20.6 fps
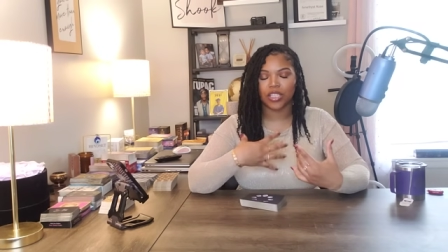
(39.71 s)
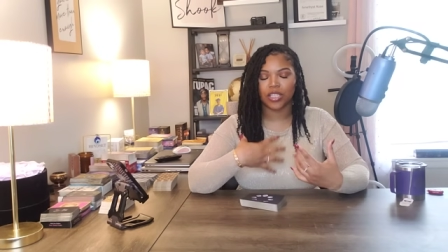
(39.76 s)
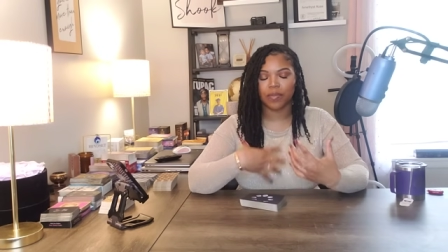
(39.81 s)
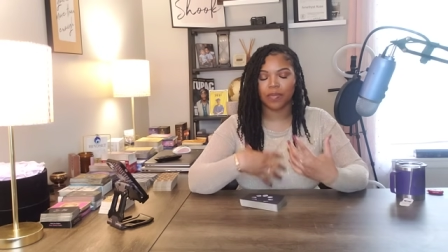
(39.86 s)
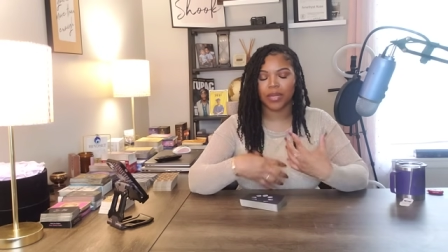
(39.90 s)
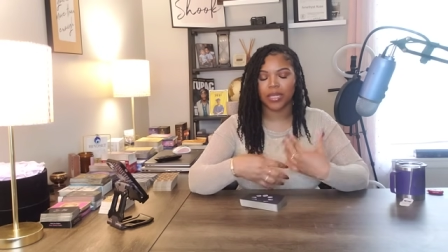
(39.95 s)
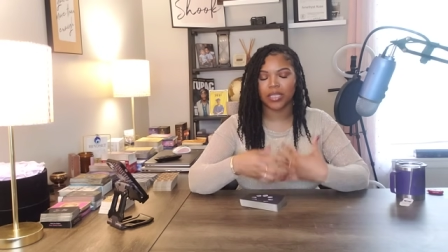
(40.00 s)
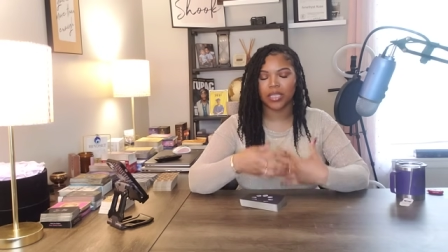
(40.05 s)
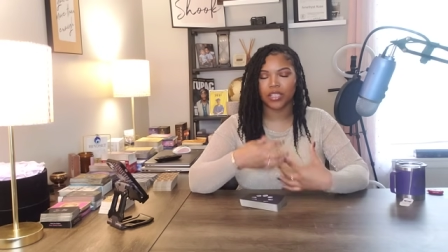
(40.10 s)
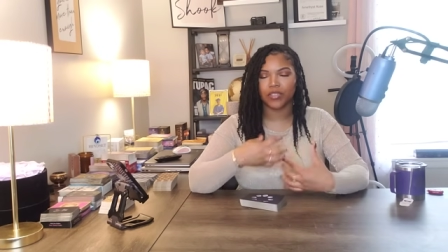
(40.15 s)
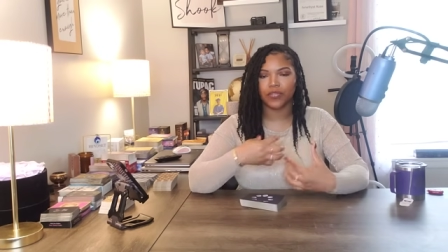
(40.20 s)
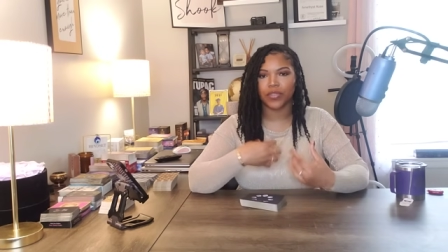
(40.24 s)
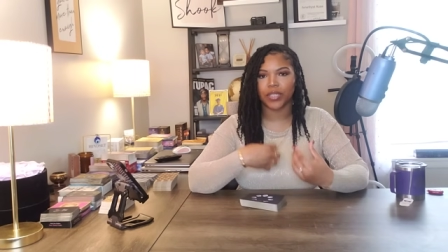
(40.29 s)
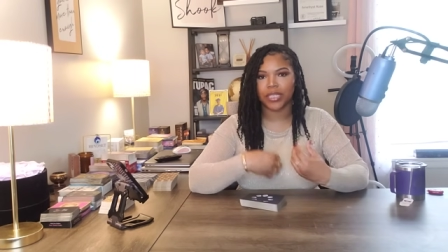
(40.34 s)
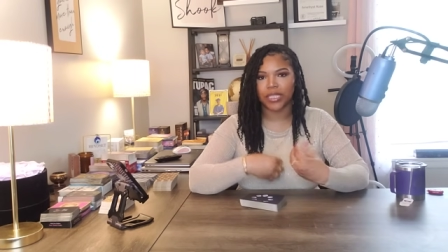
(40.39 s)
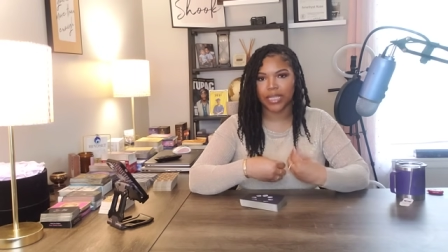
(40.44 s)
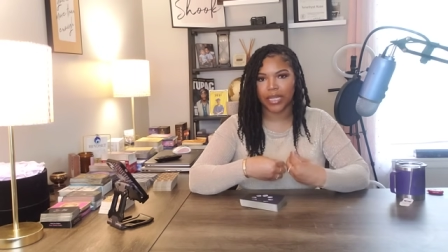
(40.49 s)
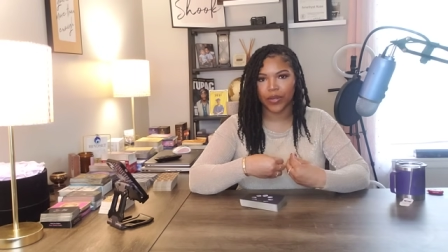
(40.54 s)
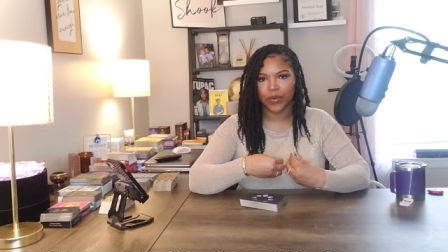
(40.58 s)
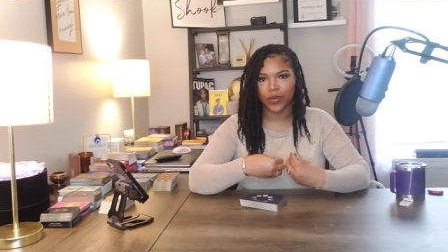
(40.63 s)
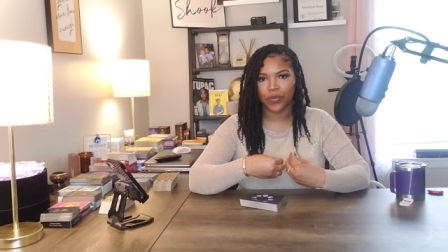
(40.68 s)
It's a message for
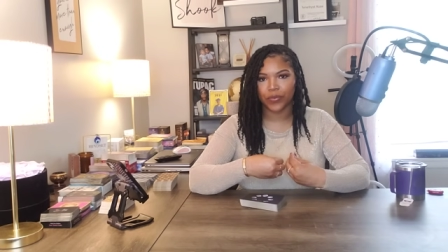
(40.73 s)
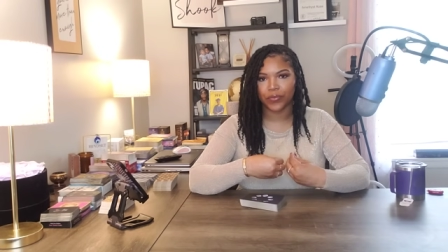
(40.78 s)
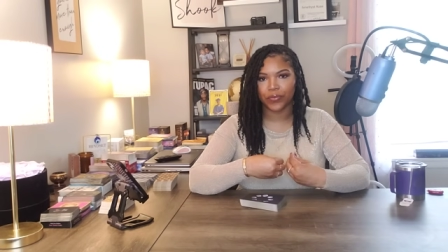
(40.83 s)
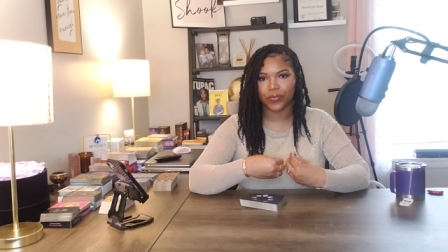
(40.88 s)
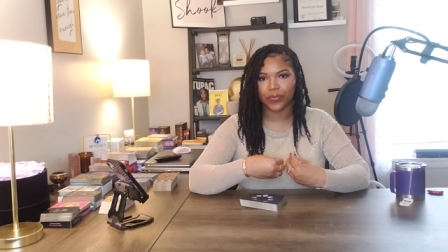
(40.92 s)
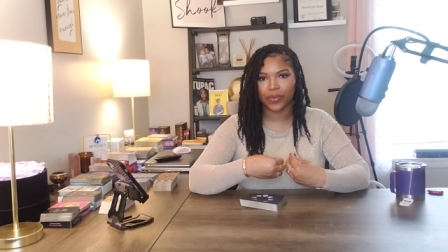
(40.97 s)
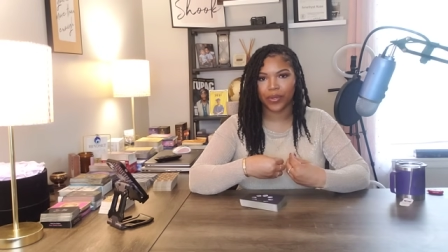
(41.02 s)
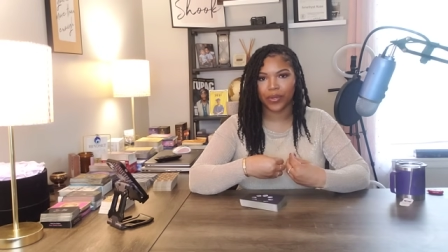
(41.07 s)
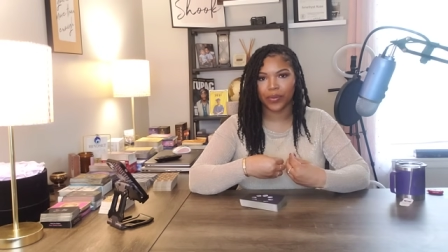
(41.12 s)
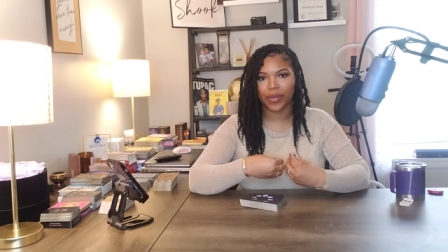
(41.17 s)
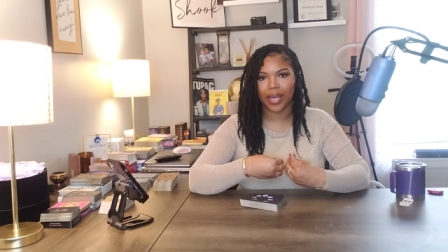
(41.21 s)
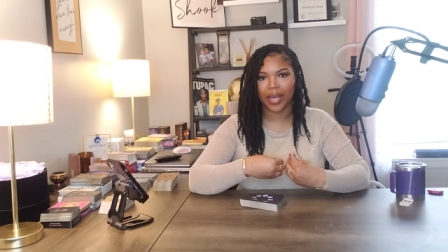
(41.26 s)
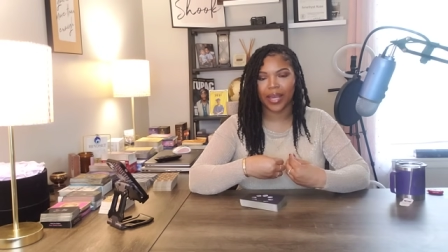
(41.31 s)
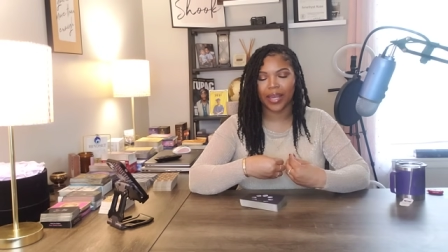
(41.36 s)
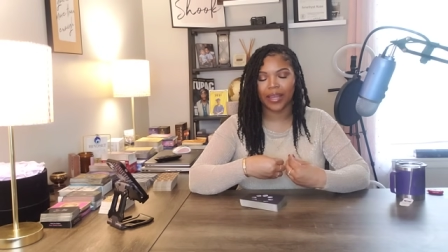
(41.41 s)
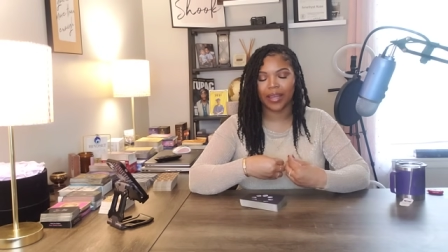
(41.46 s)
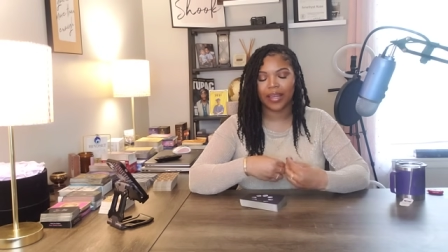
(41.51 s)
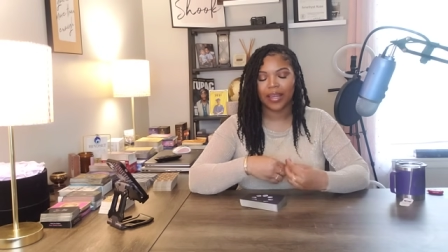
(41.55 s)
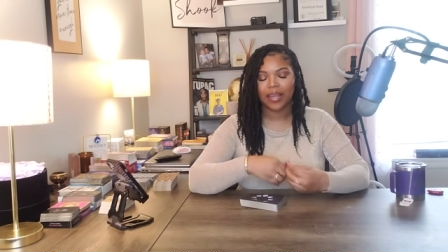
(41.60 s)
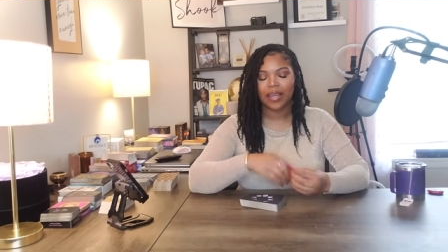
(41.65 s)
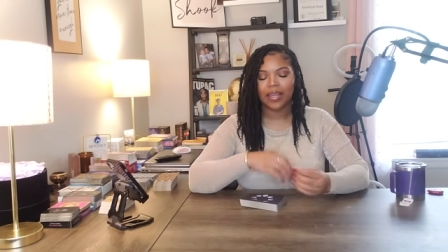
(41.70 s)
self,
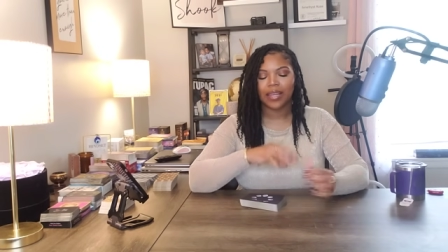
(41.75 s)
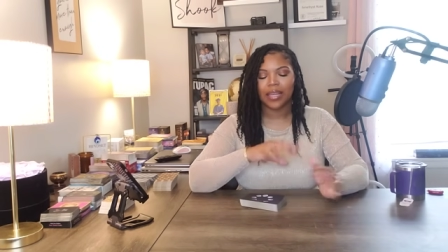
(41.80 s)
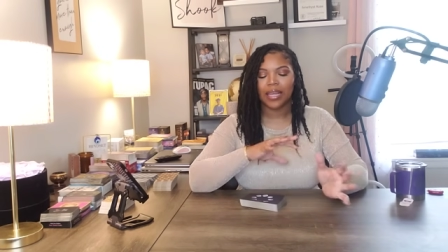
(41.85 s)
okay?